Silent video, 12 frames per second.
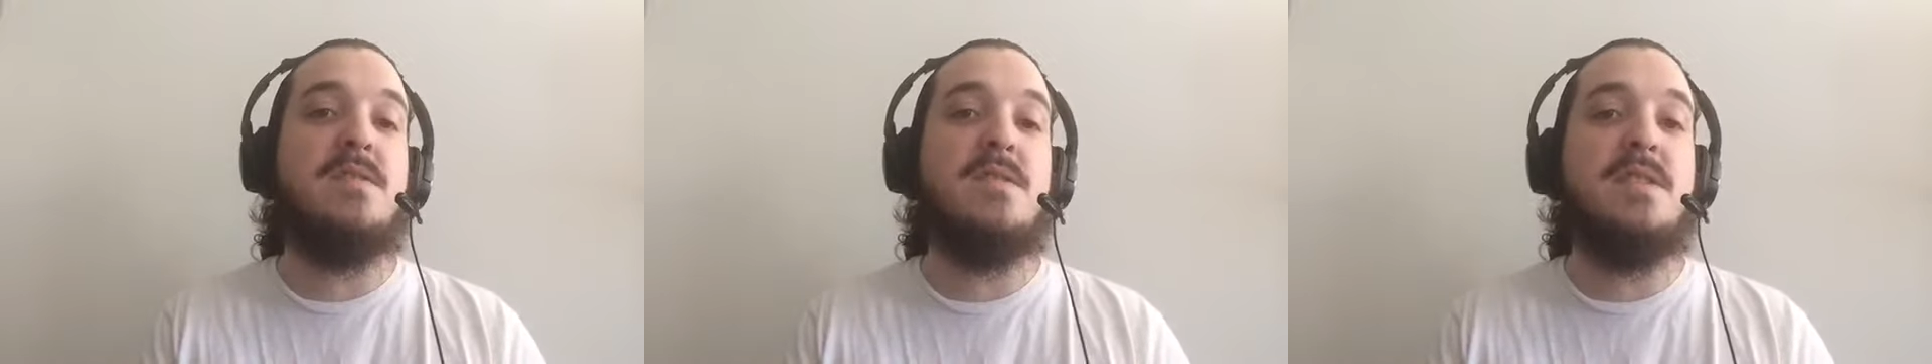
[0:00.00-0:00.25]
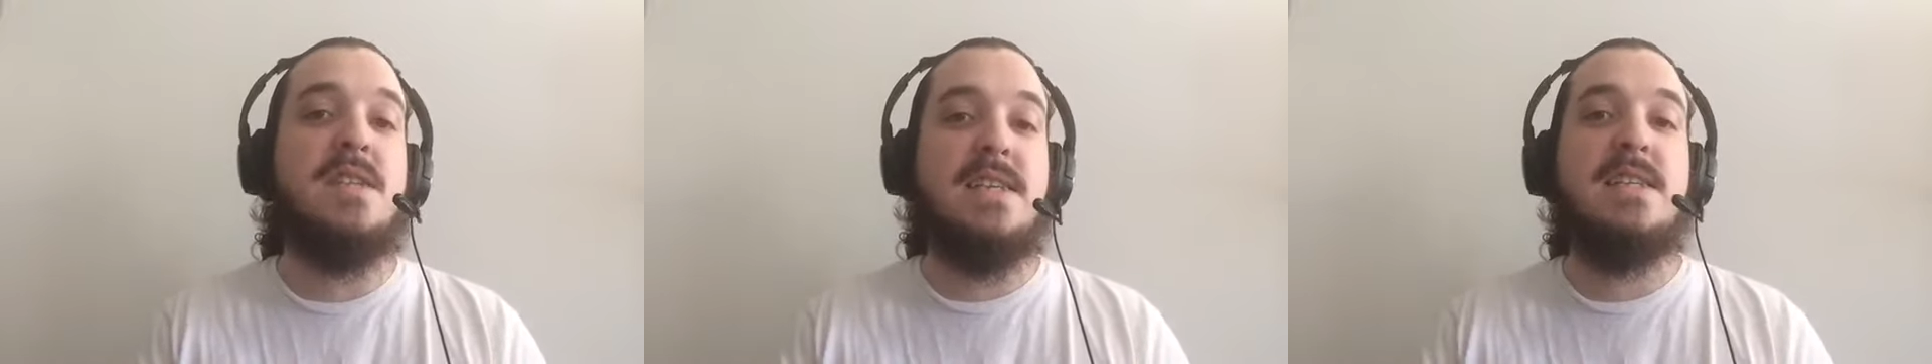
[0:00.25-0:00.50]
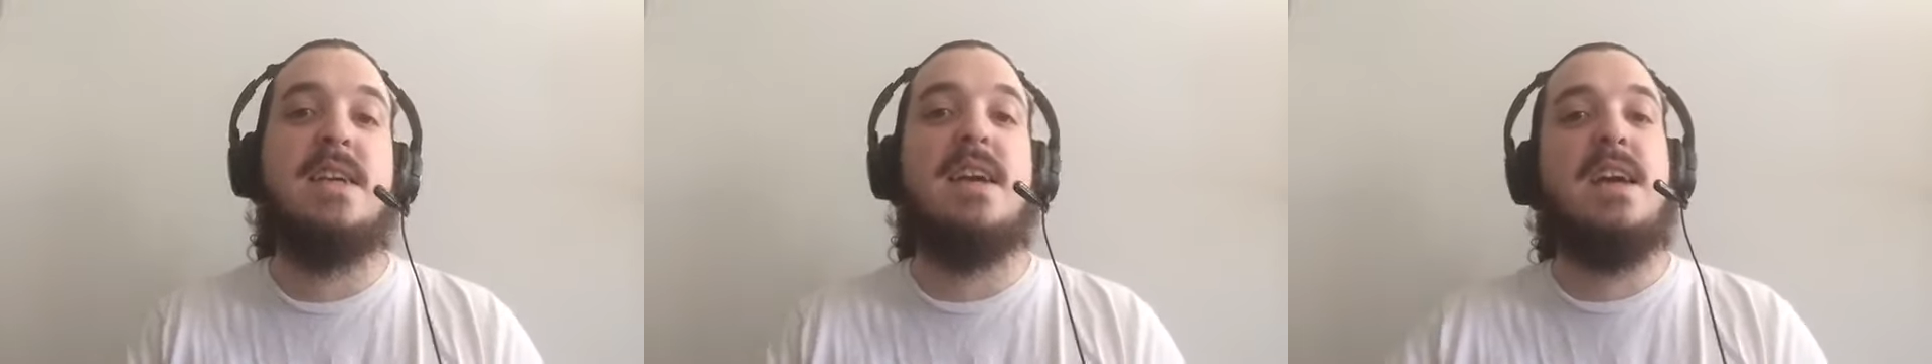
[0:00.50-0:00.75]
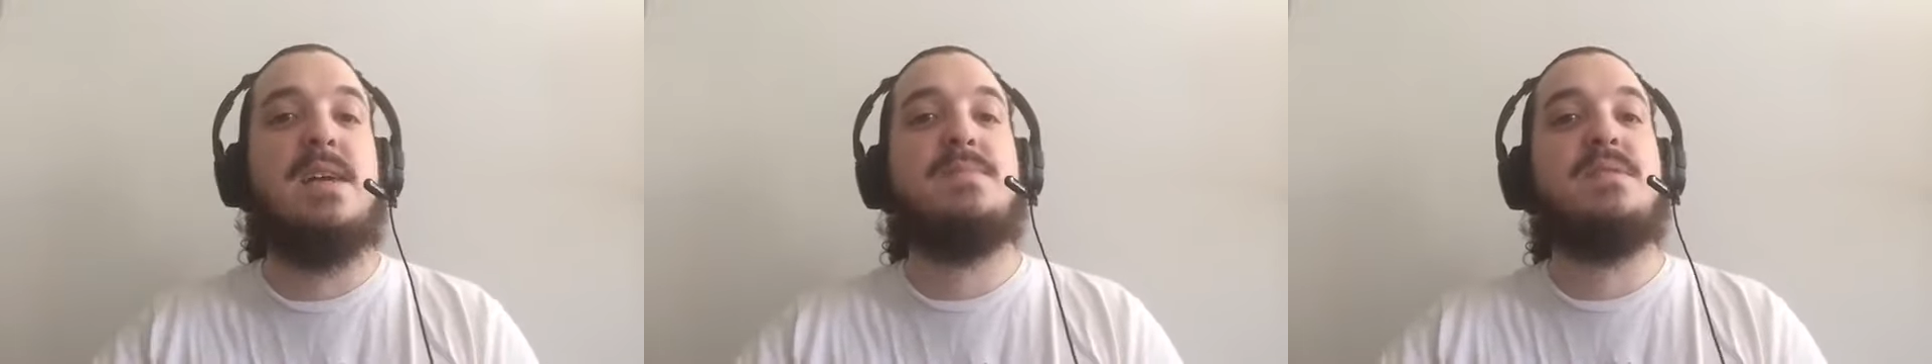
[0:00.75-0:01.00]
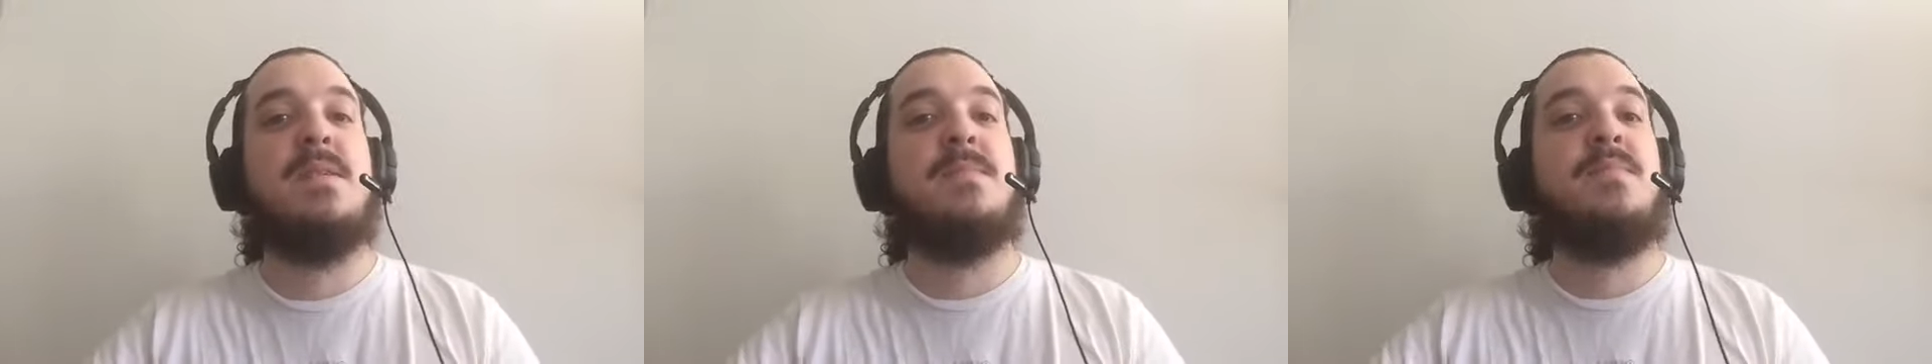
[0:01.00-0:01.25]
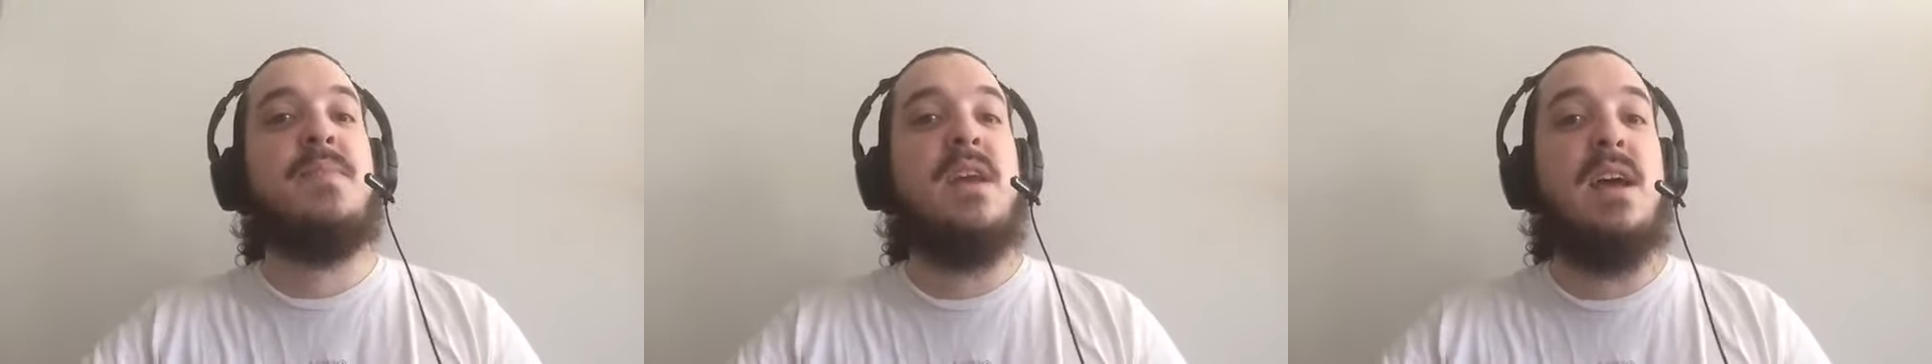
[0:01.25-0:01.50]
360 games,
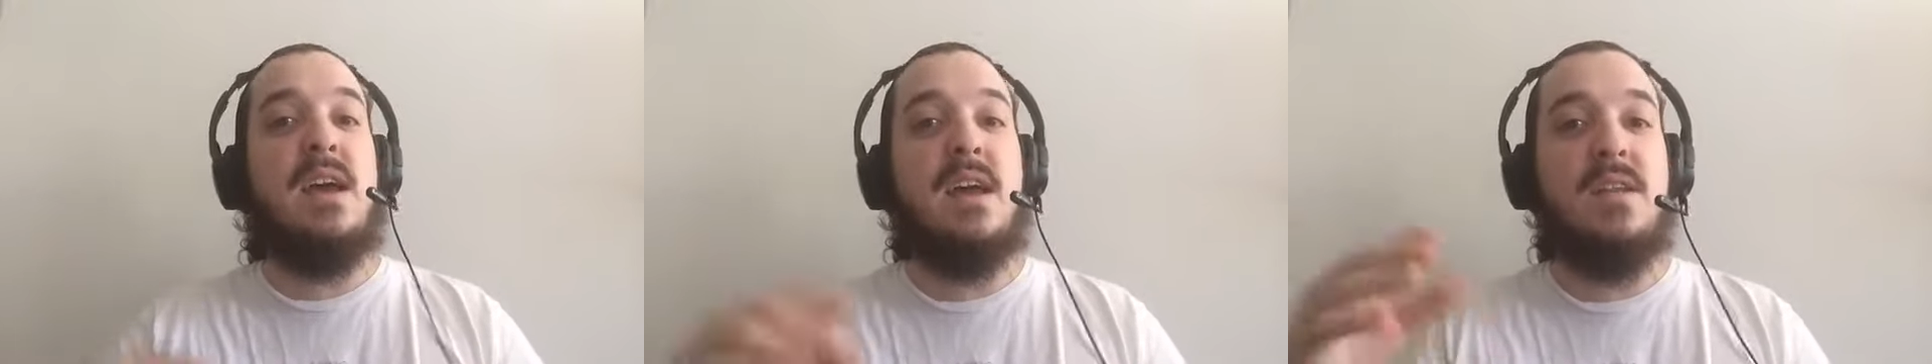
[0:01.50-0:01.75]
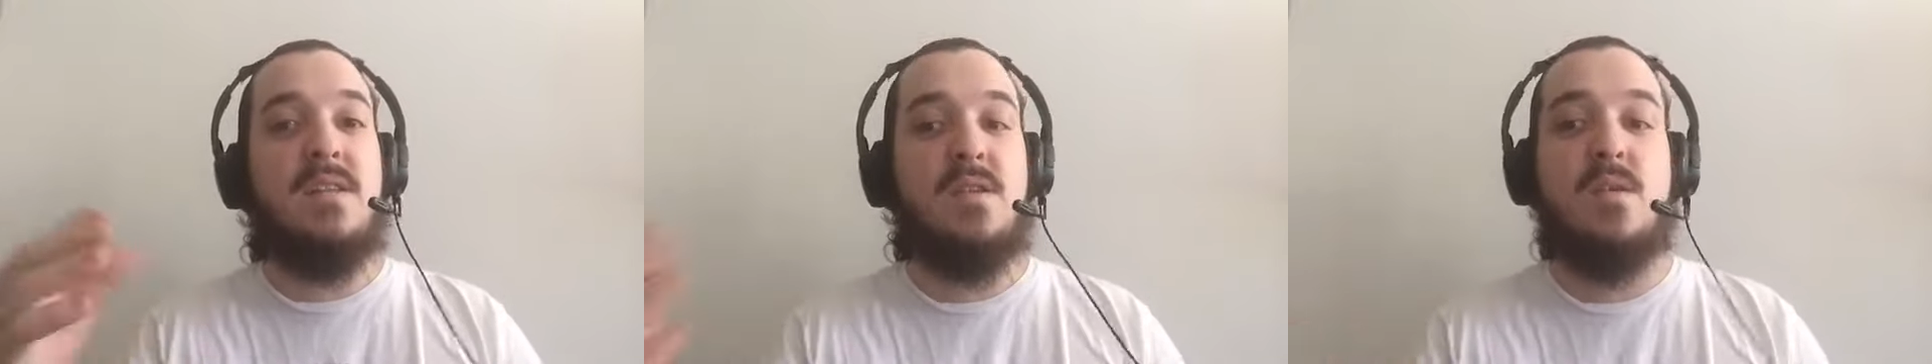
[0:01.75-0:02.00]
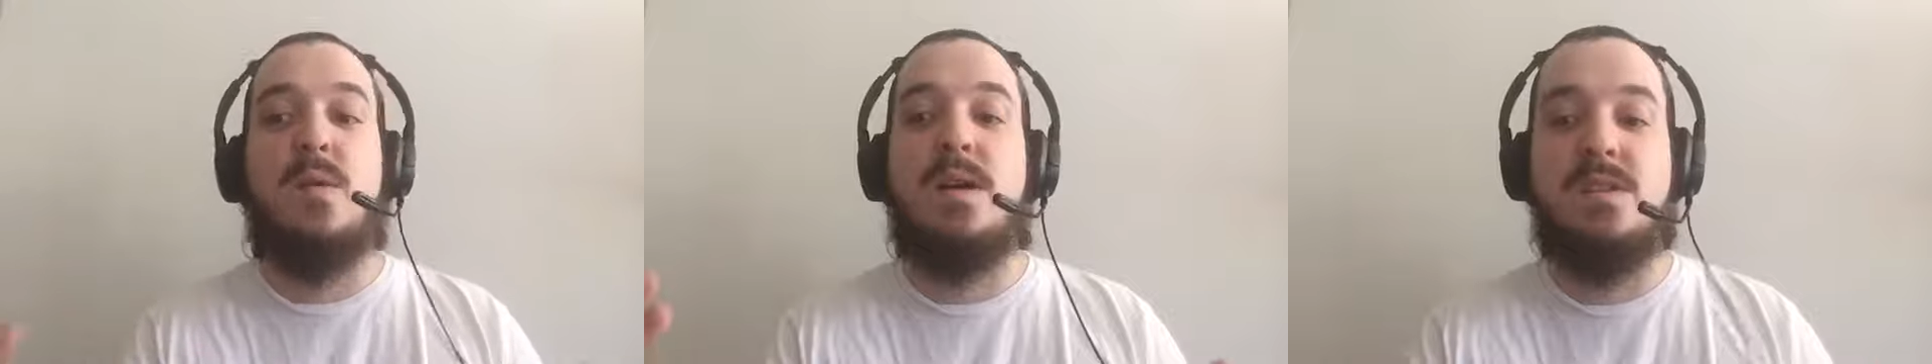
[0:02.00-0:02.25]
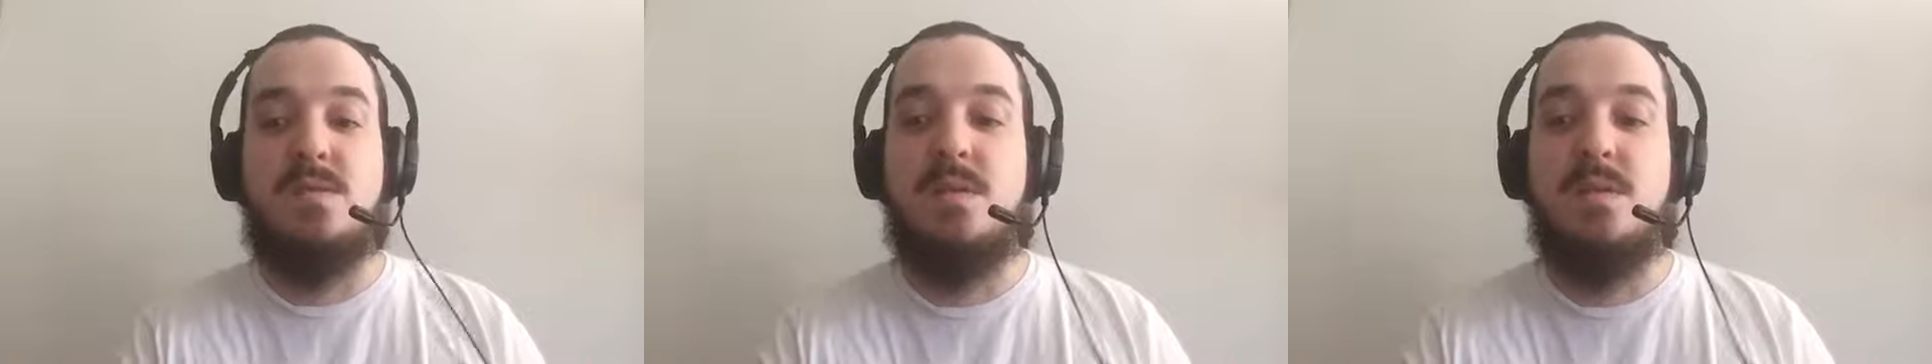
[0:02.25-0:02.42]
and they're going to